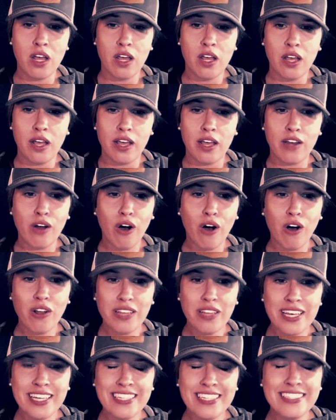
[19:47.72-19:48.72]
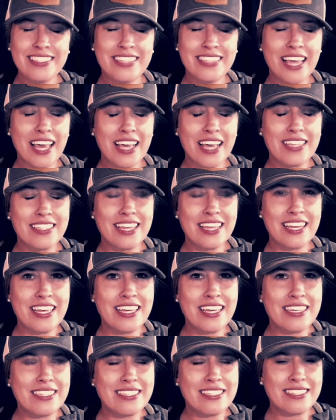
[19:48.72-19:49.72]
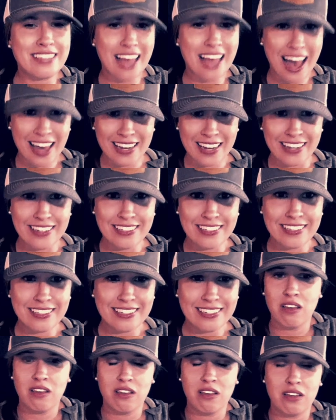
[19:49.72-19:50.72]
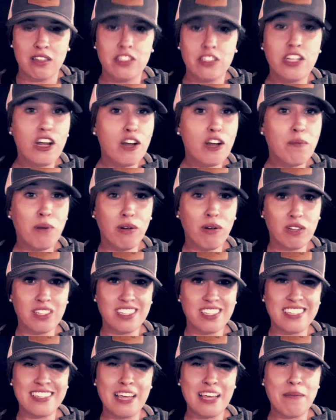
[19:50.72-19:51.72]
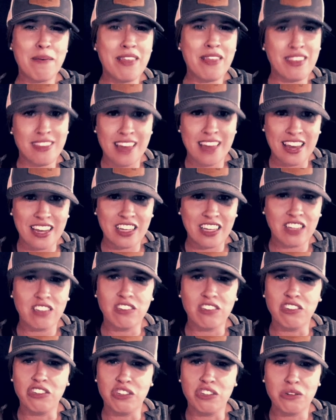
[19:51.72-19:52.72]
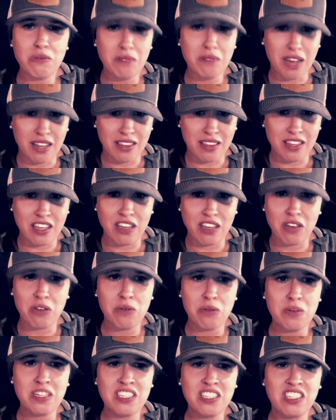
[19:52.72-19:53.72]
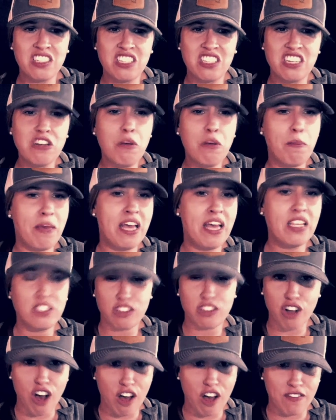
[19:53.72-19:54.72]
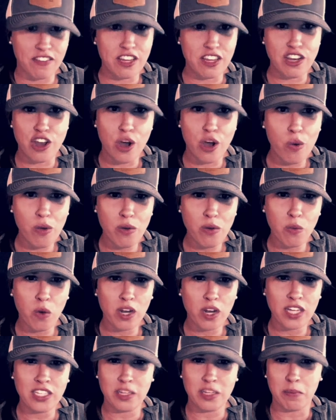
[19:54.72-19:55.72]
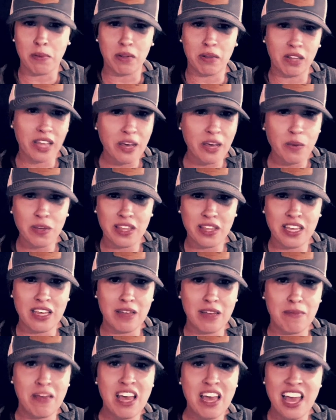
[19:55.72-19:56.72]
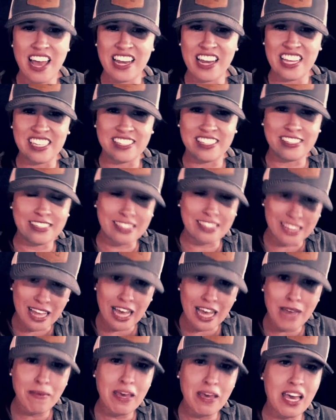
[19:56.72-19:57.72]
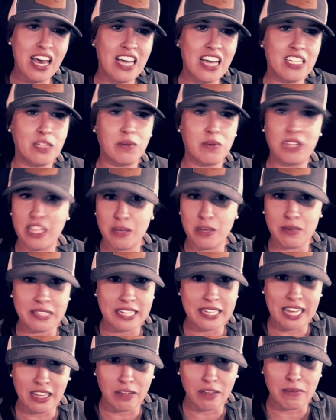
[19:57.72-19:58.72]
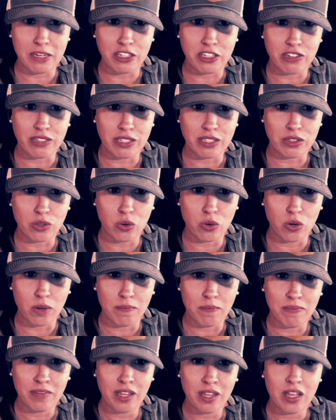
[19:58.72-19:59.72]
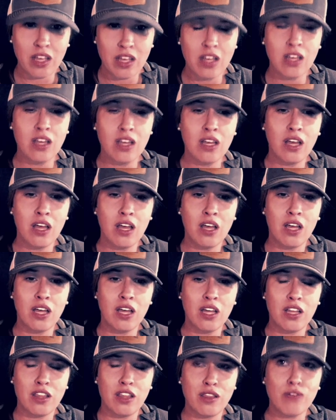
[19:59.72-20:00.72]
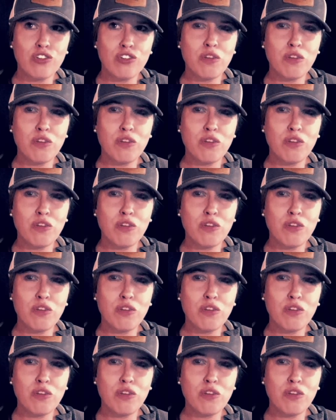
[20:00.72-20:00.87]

And all he can say is that he is saddened. Jared Polis is a pathetic do-nothing who is still pissed off that no one wanted to play with him and his slimy ass when he was in elementary school. Those are